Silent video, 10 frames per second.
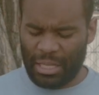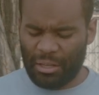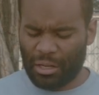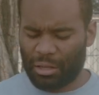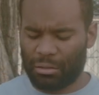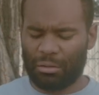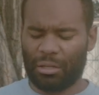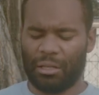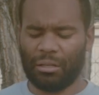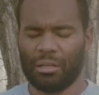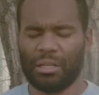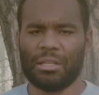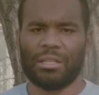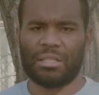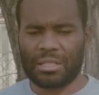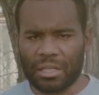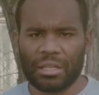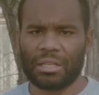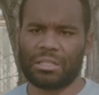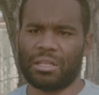including sin
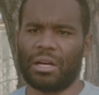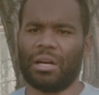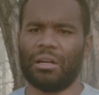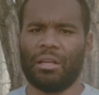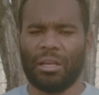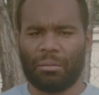against God